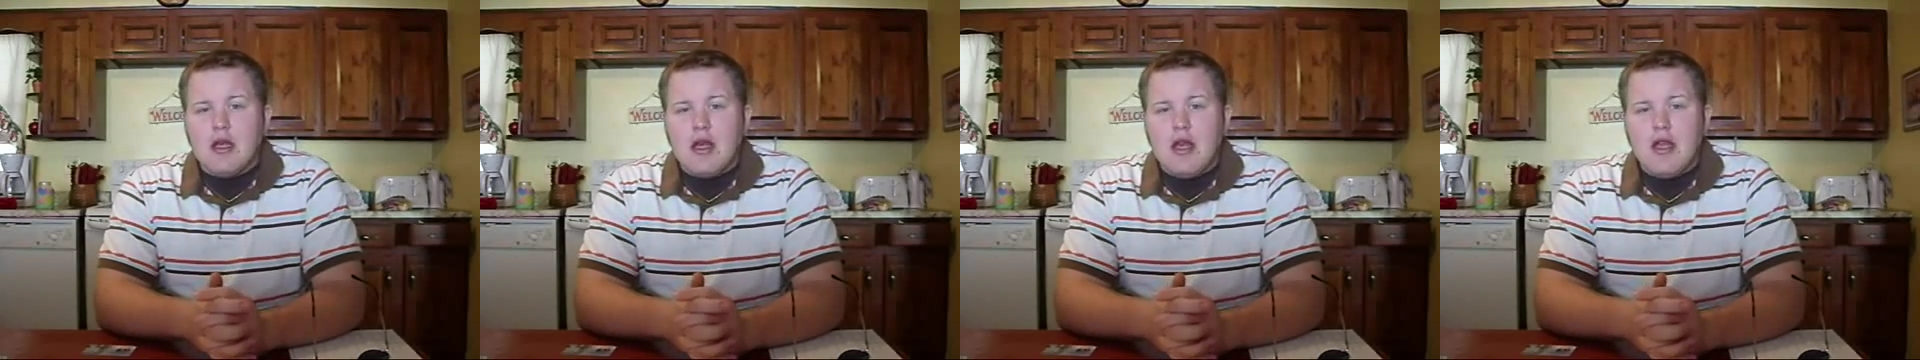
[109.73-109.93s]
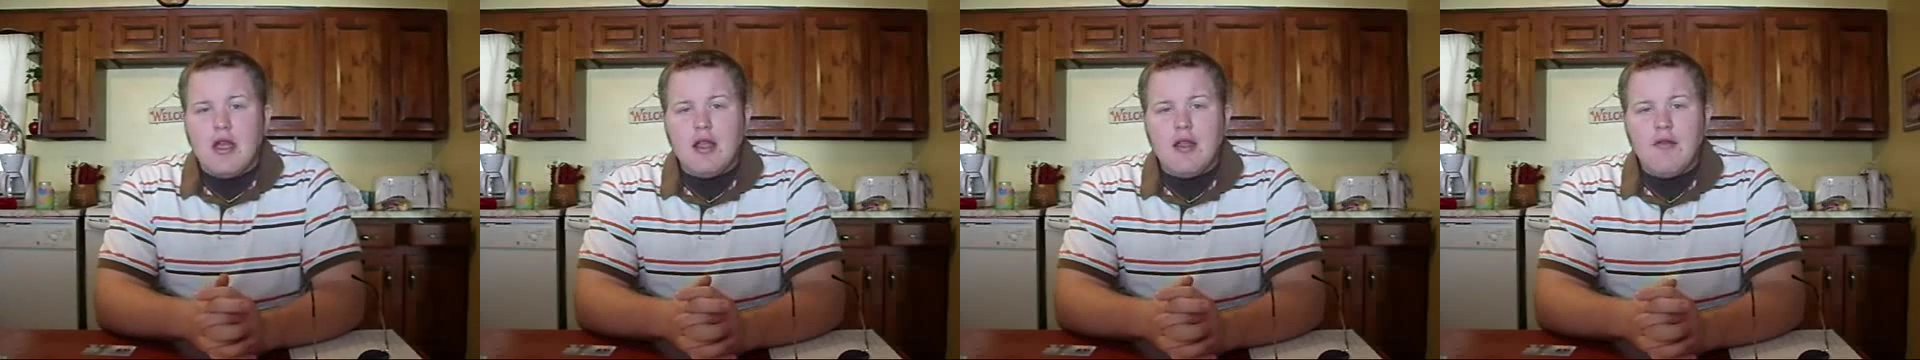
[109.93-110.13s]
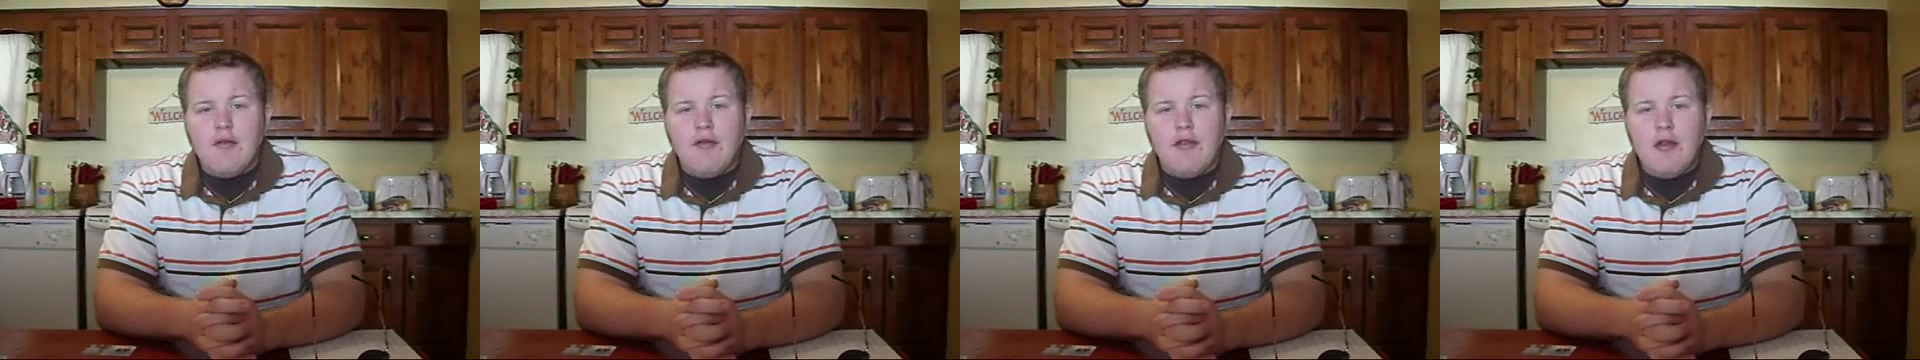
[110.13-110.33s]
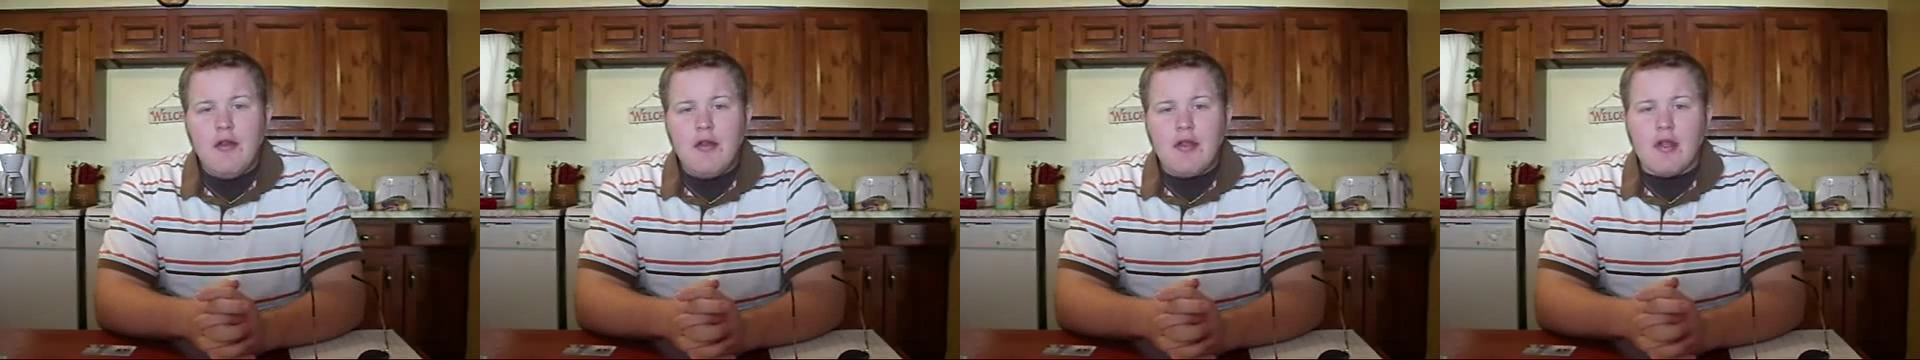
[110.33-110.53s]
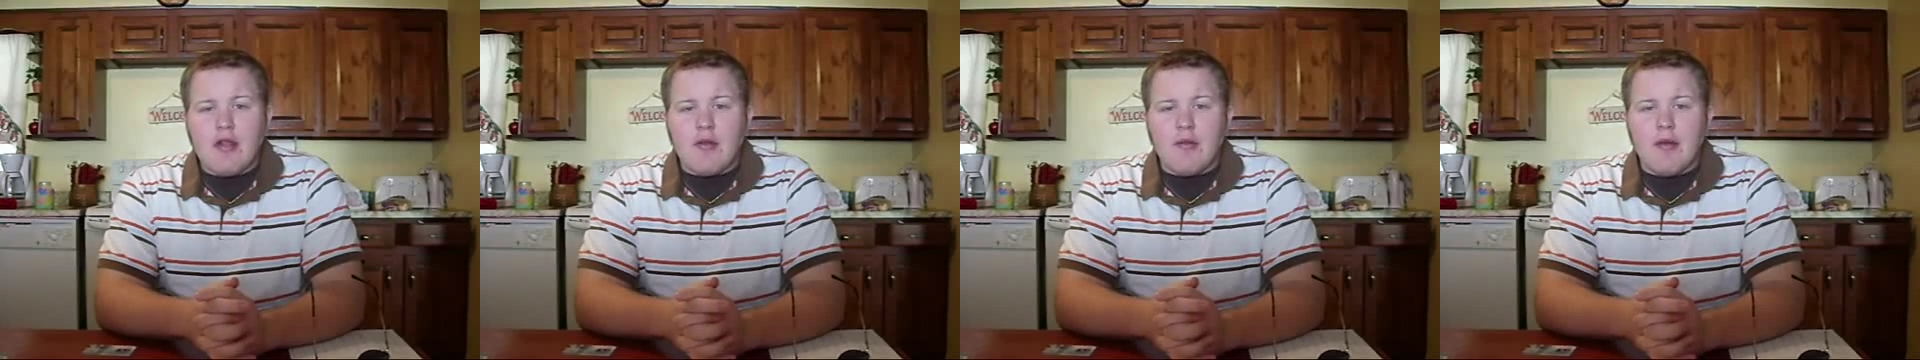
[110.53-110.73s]
it
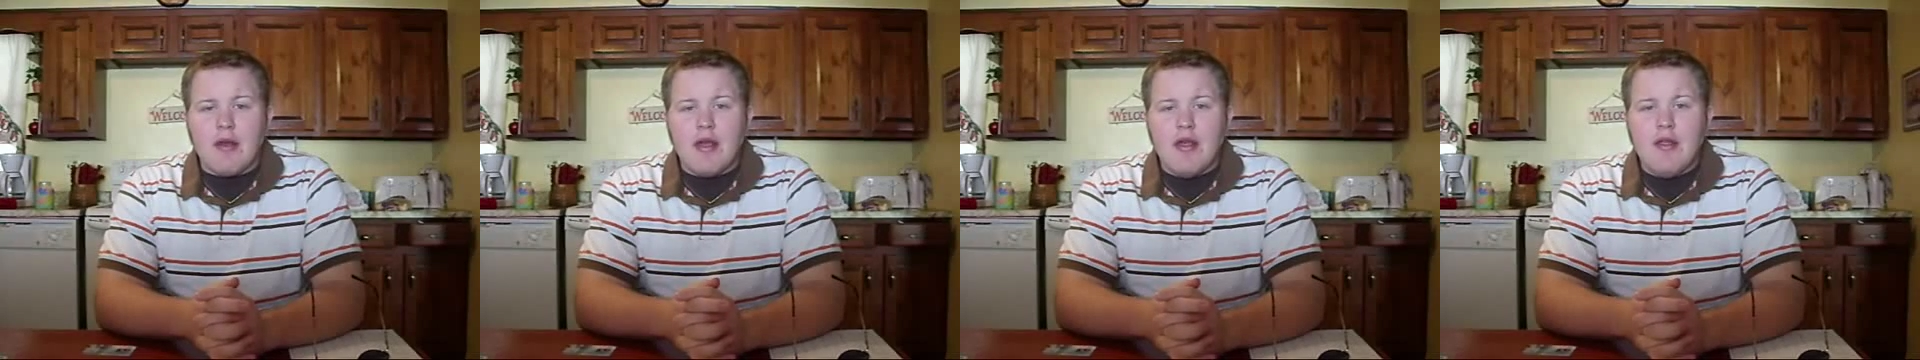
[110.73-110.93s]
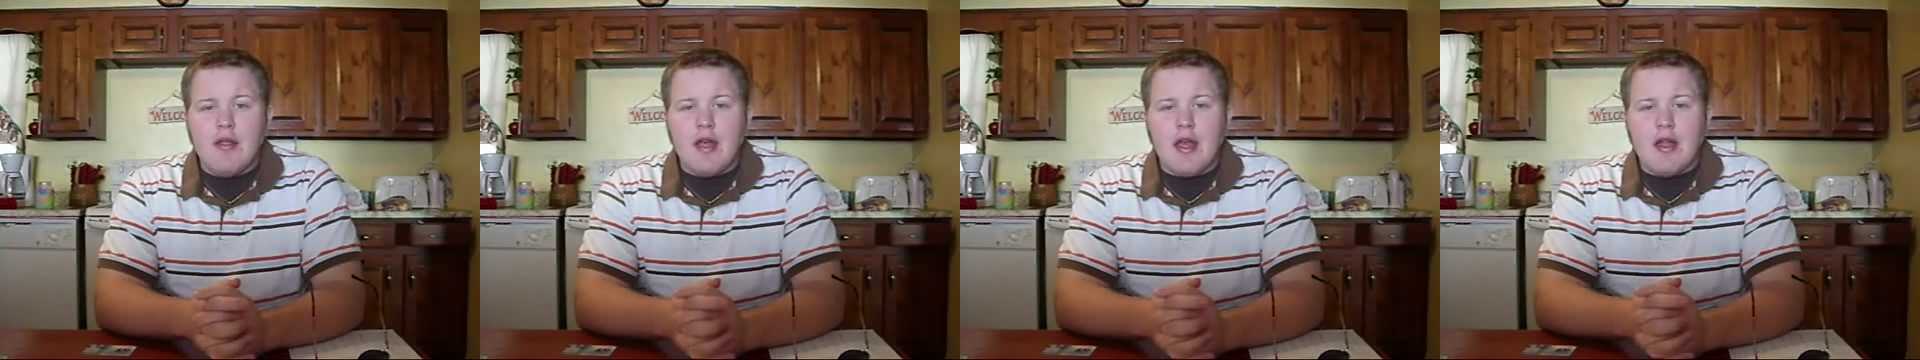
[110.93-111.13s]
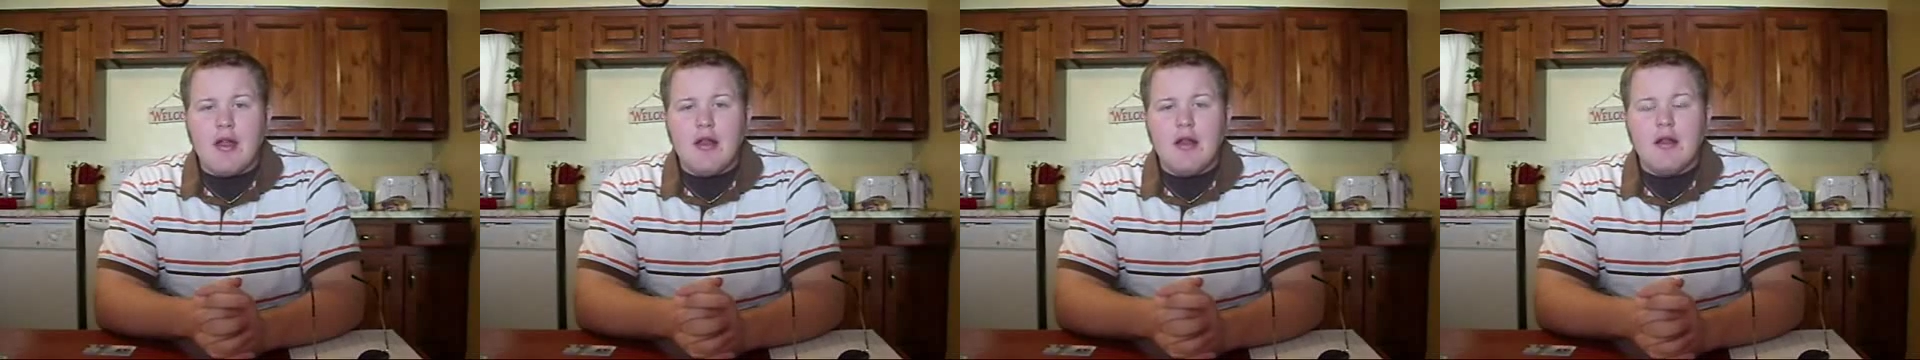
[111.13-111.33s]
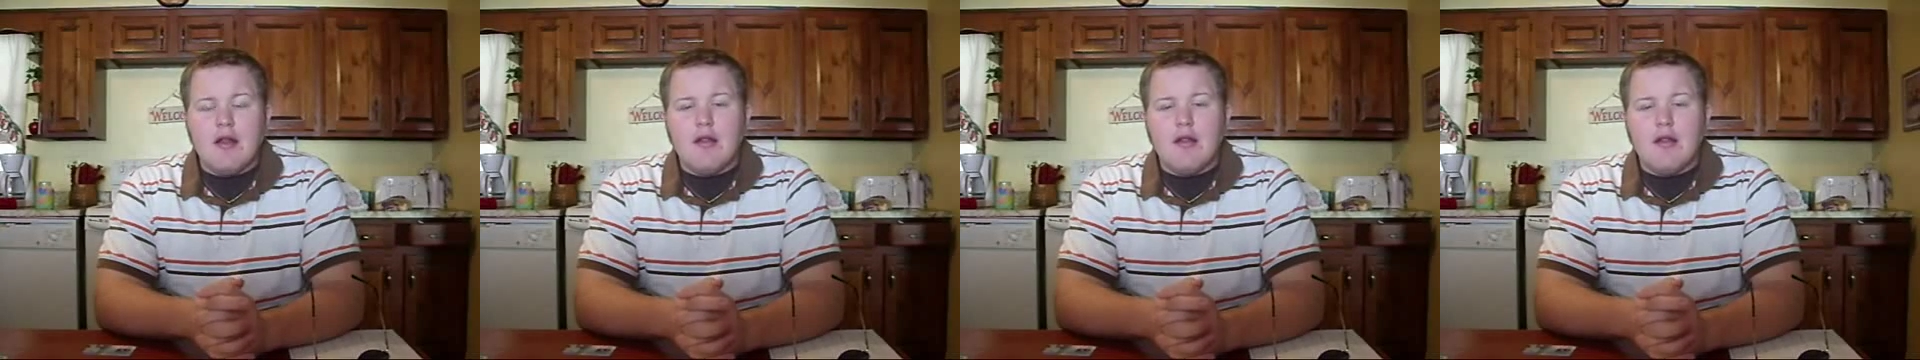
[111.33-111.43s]
confuses me that